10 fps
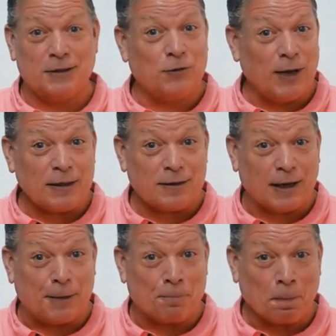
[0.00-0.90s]
Until next
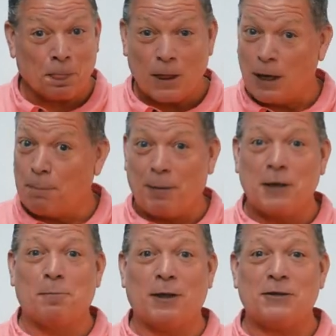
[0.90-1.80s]
time,
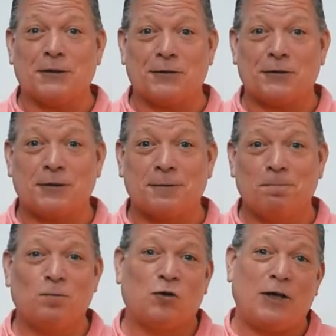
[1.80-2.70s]
abundant
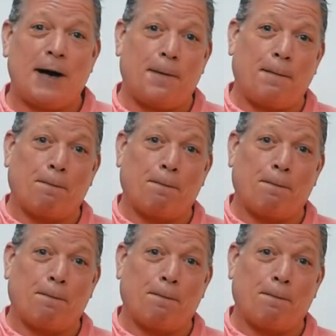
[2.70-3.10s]
blessings. Ciao.